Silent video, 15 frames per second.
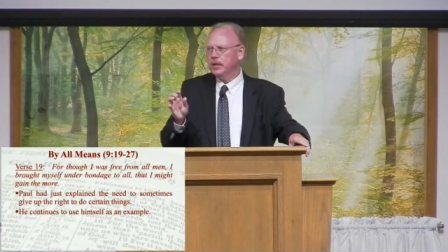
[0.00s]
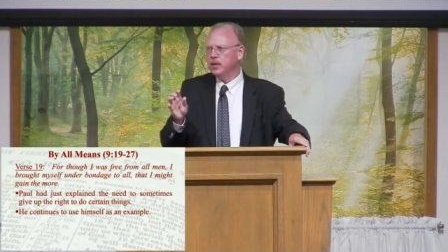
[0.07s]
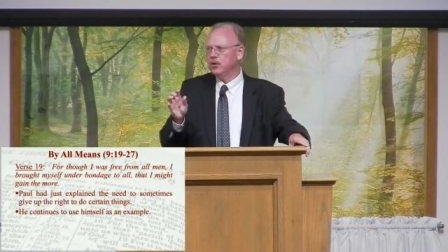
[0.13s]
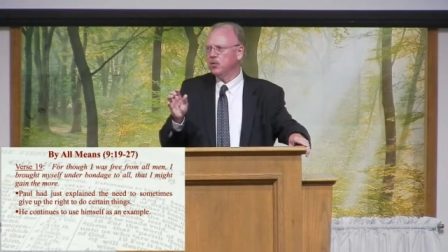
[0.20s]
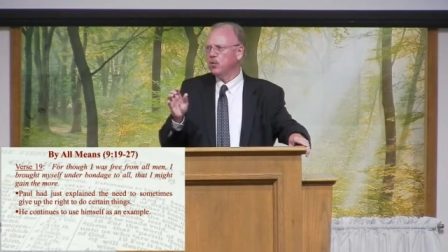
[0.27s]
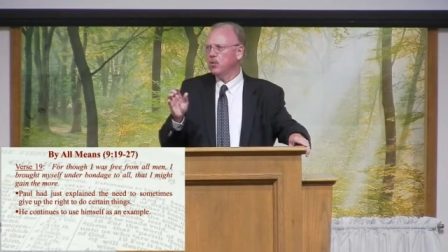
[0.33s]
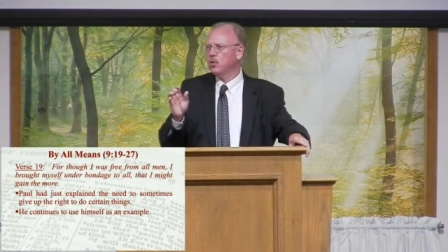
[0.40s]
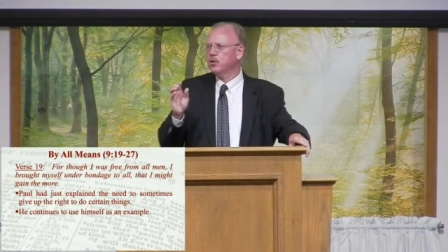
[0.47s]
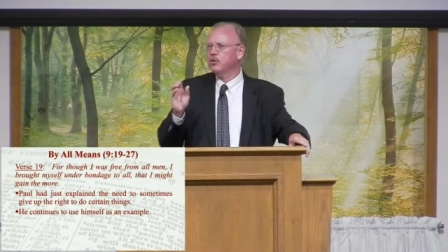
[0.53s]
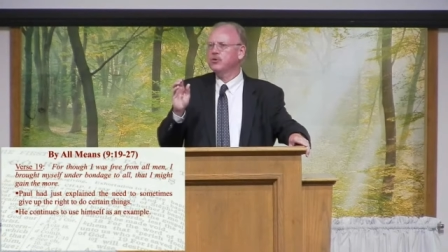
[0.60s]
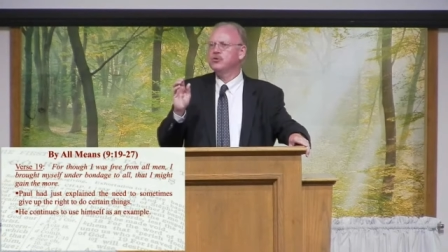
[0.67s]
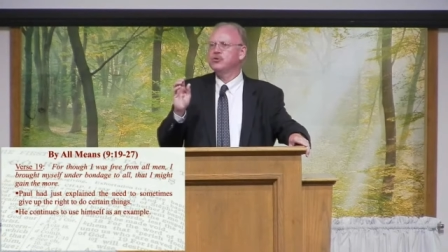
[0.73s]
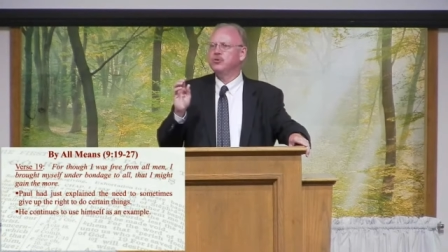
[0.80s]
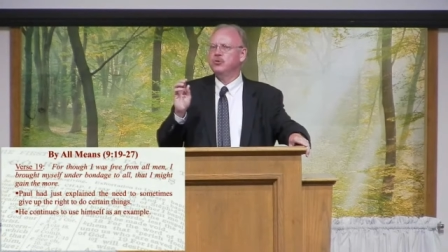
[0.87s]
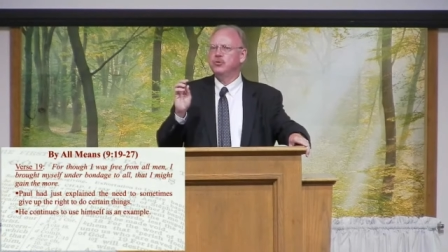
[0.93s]
in order
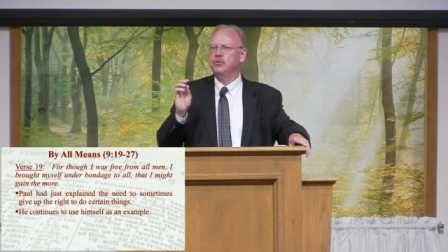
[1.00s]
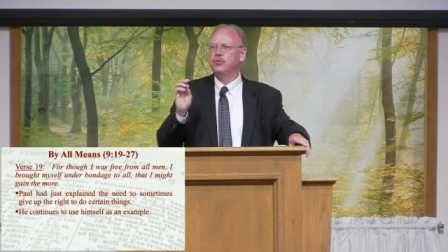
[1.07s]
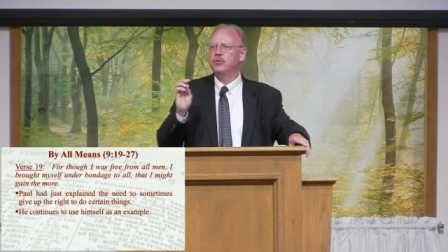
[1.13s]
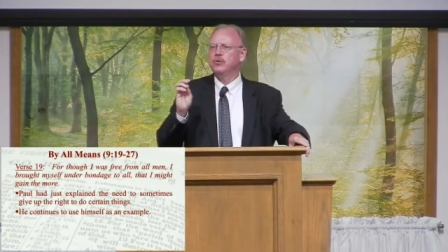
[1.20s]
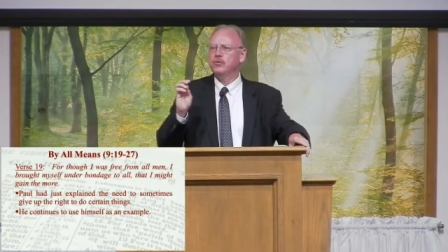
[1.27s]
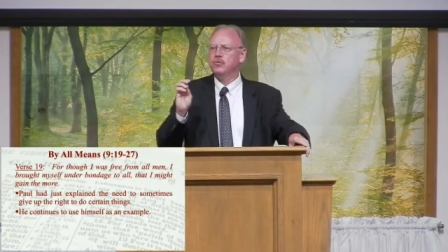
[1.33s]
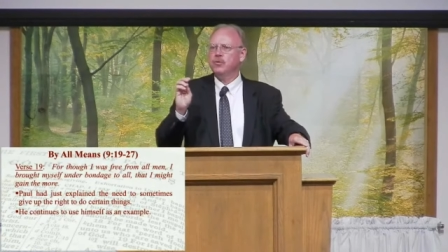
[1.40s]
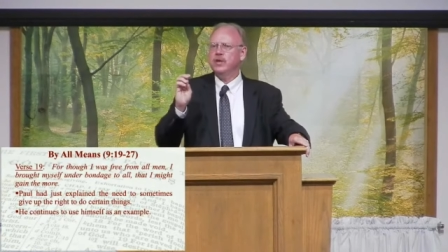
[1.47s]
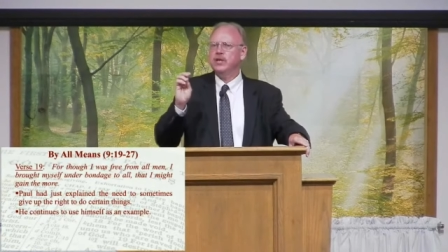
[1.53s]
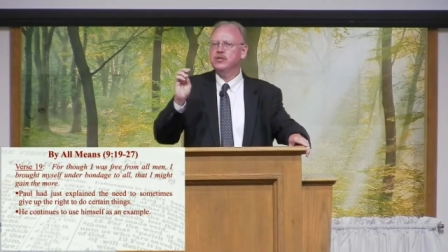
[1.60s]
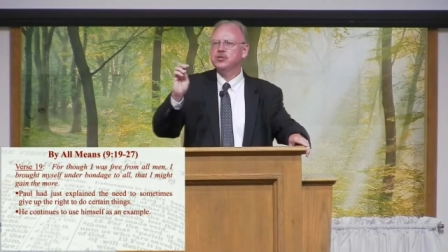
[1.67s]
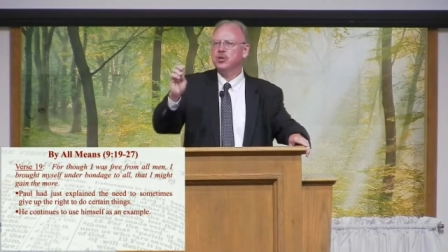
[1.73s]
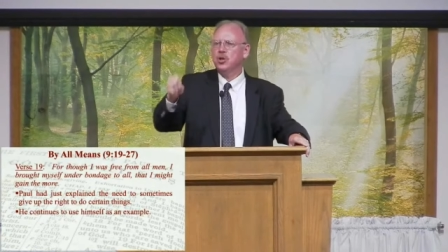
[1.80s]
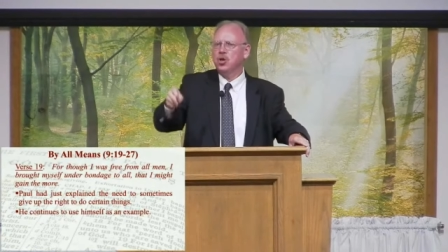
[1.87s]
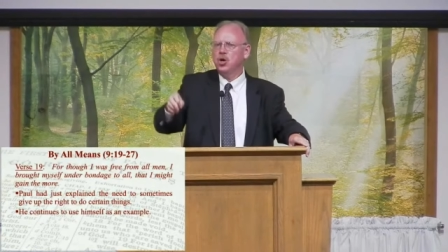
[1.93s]
to
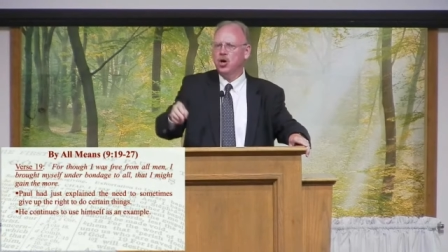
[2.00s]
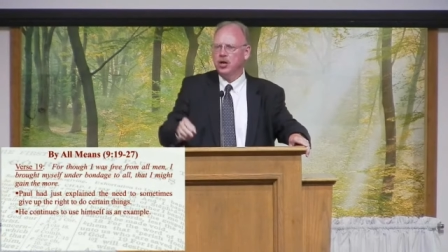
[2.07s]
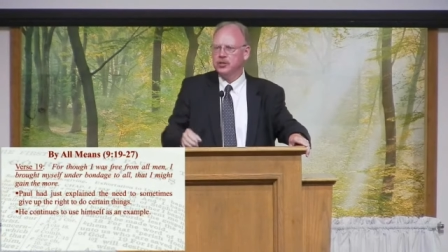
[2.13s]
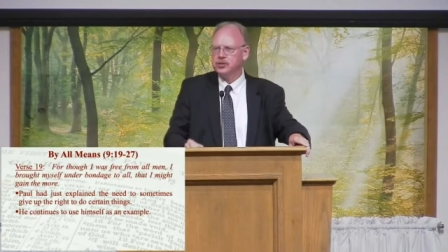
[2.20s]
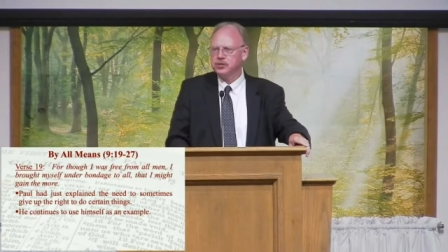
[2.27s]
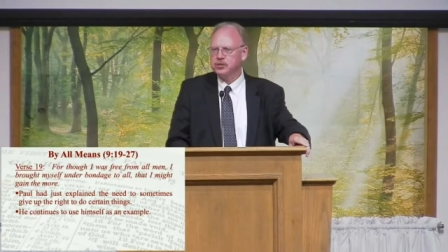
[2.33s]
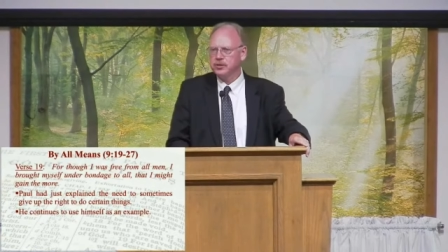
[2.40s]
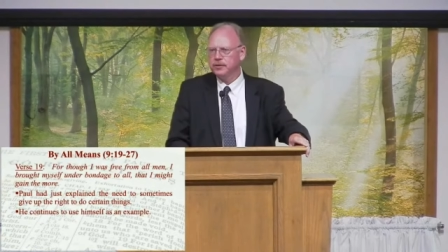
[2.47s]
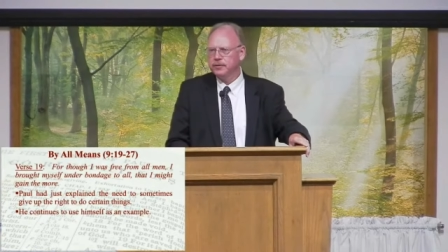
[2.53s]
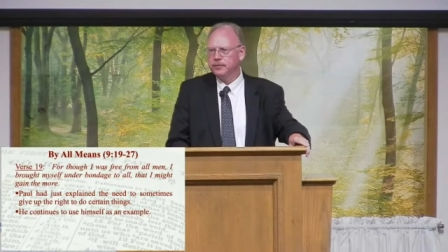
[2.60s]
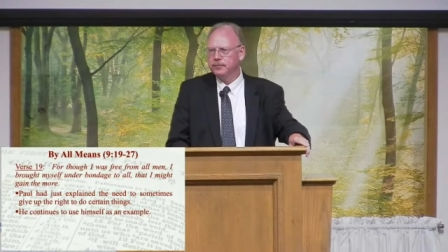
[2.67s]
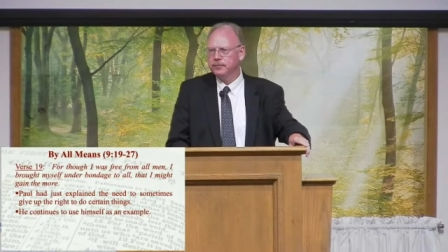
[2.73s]
reach the lost?